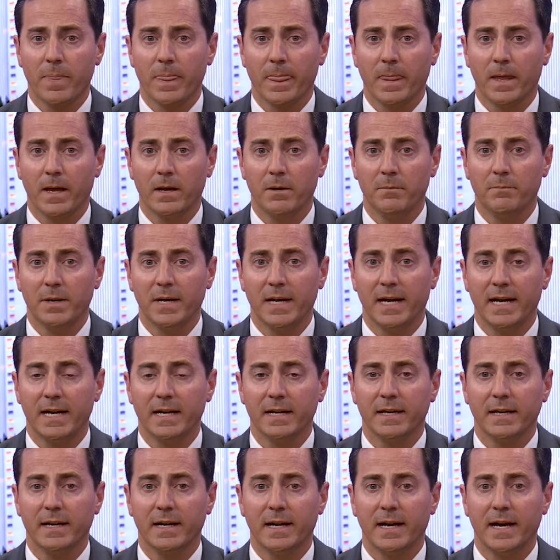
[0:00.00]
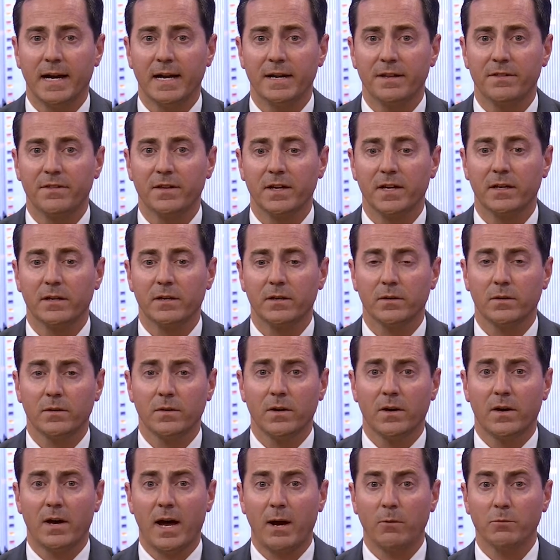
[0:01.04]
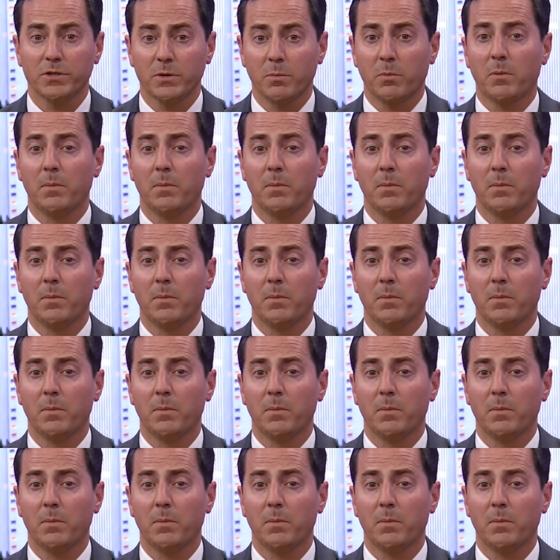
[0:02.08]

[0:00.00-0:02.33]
Uh, but I, I think I was a